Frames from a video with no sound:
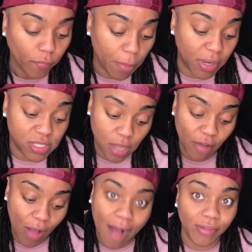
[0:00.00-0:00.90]
But it's
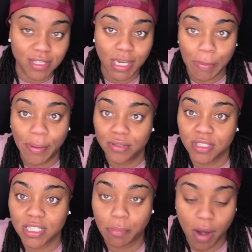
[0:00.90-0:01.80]
obviously the
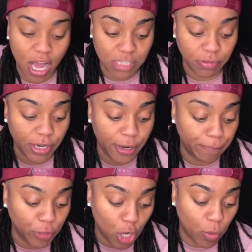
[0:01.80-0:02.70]
proposal's a surprise. But they're,
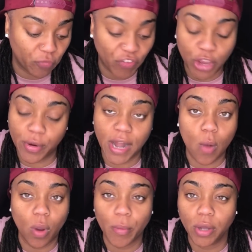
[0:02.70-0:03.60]
you know, we're figuring
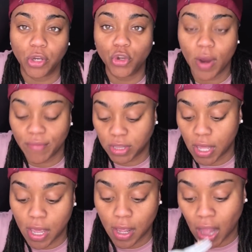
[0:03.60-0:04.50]
out when we're going to do
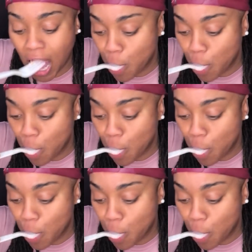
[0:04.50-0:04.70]
everything.